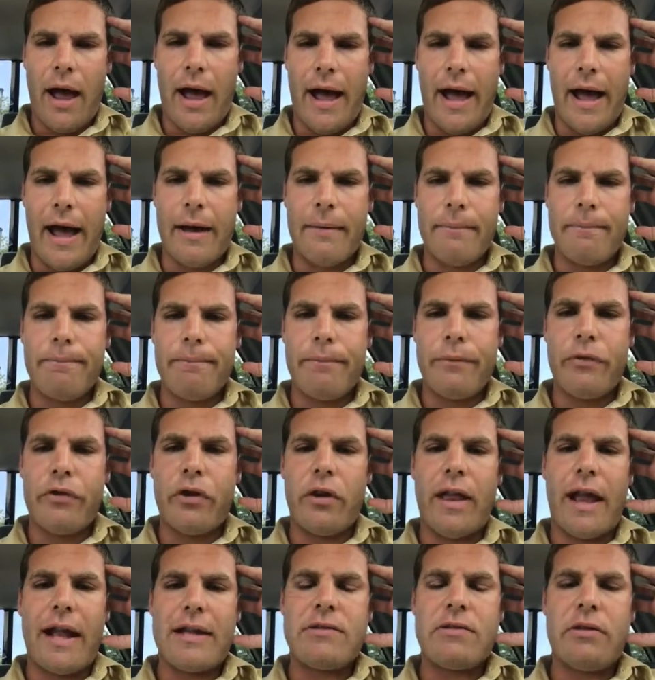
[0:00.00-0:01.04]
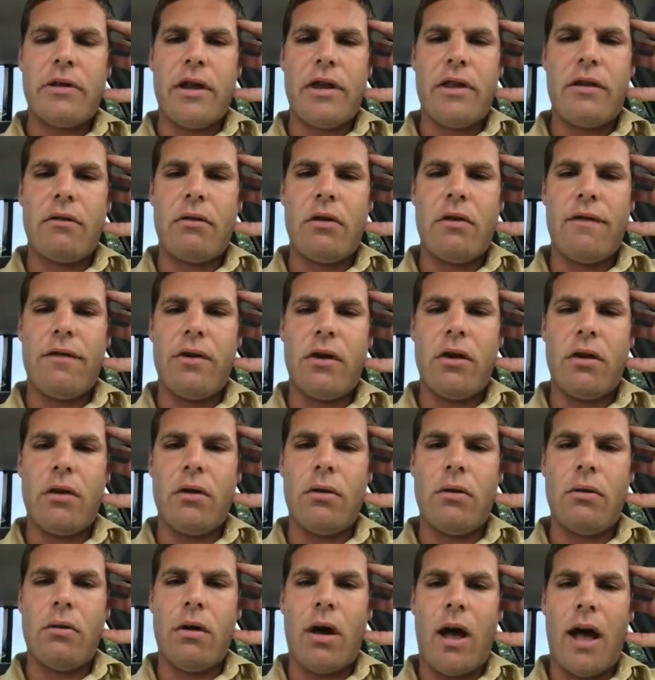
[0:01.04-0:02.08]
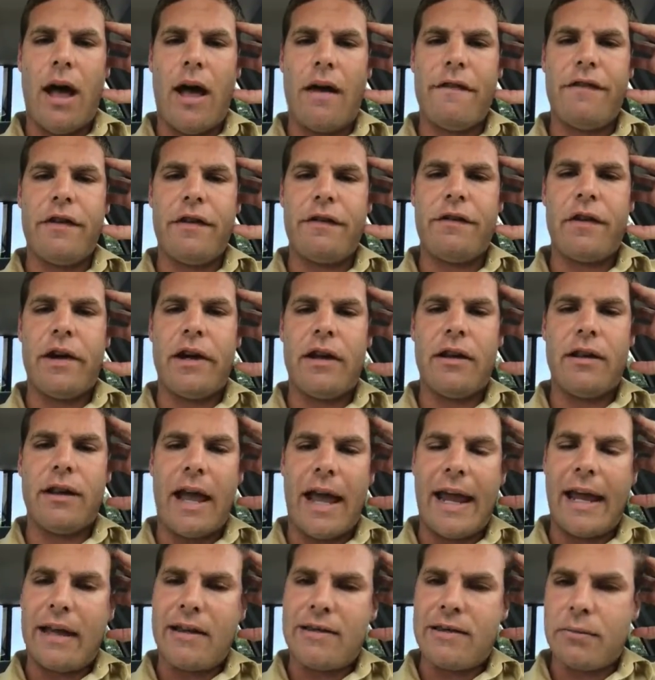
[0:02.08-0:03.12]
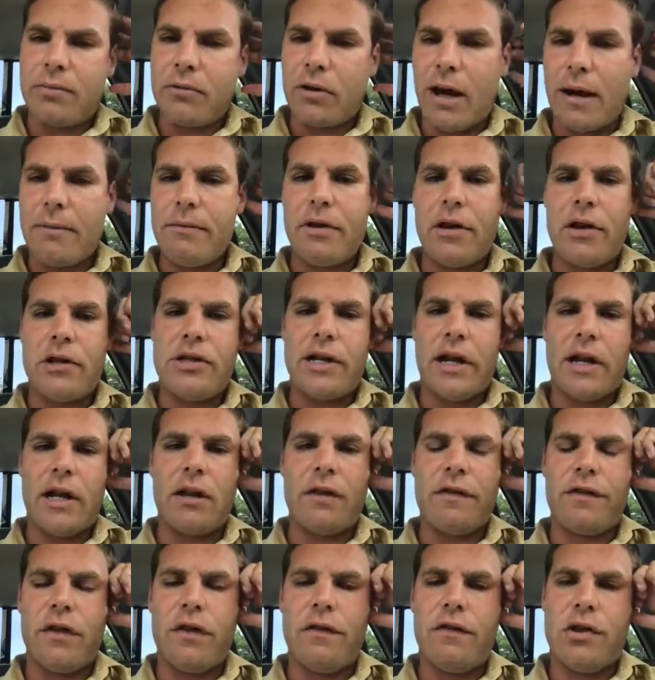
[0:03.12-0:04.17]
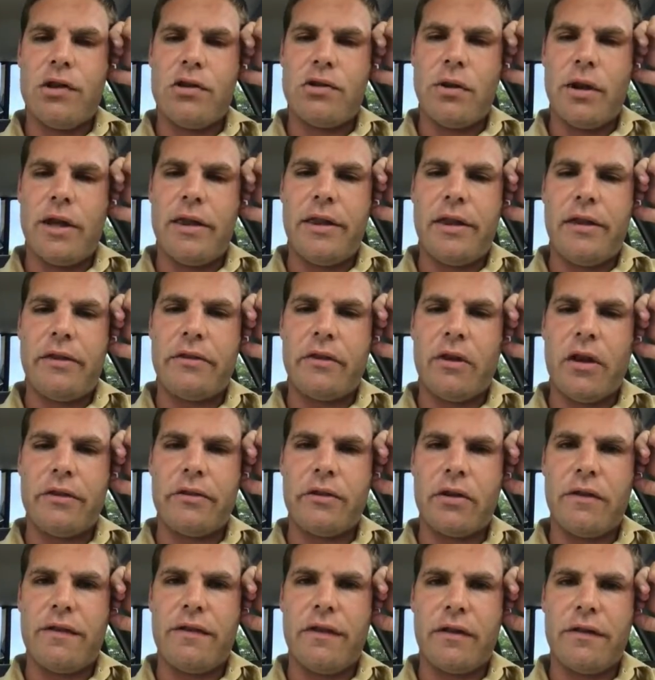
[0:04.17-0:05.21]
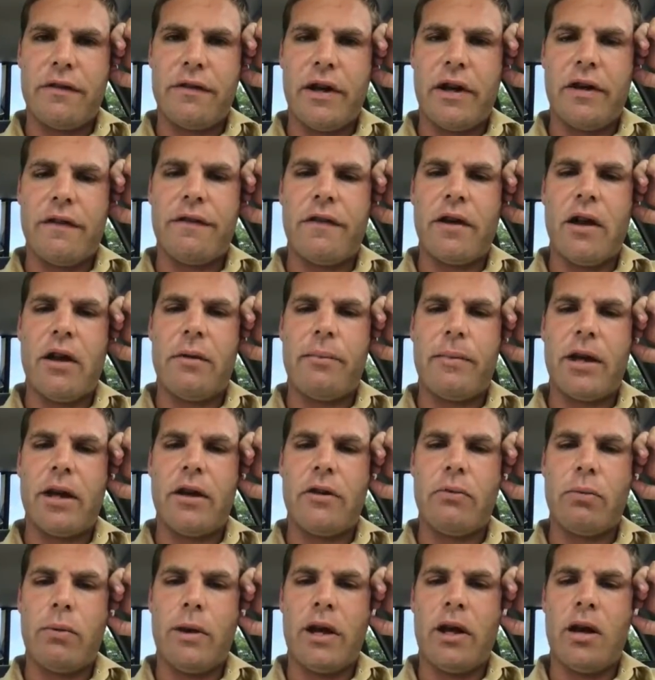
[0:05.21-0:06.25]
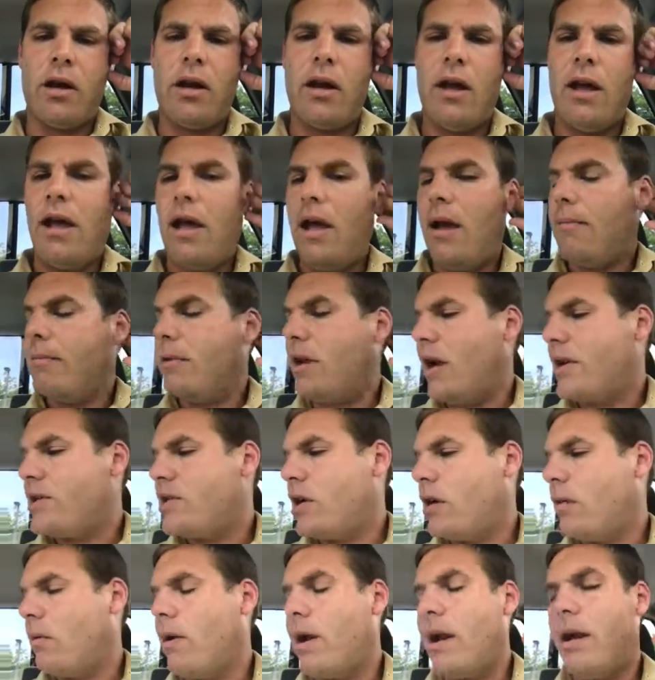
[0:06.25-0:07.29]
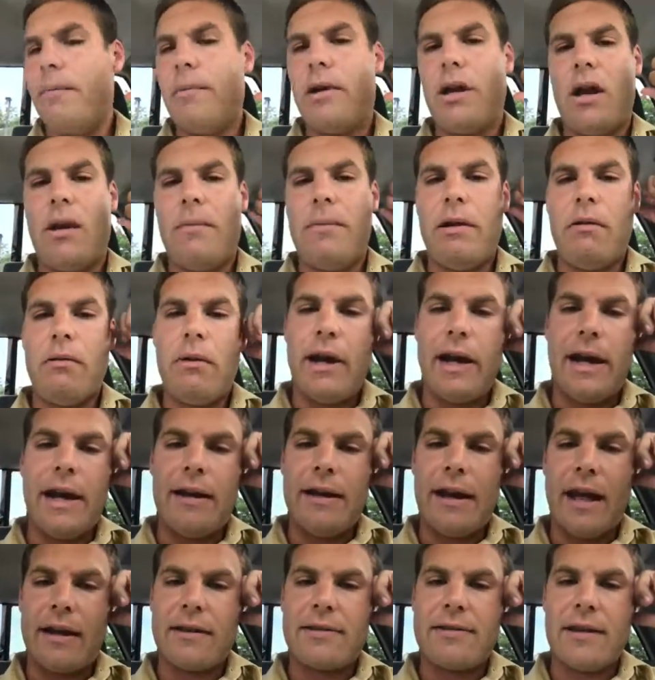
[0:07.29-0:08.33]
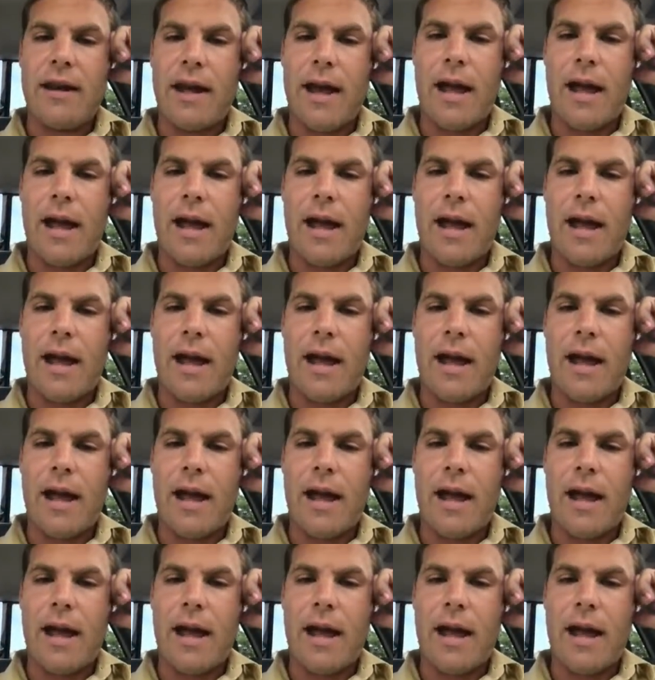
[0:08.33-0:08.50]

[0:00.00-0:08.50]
So that's really the review. Feel free to like and subscribe to the channel if you've enjoyed this. Also, feel free to follow me on Twitter. Not sure what I'm going to be reading next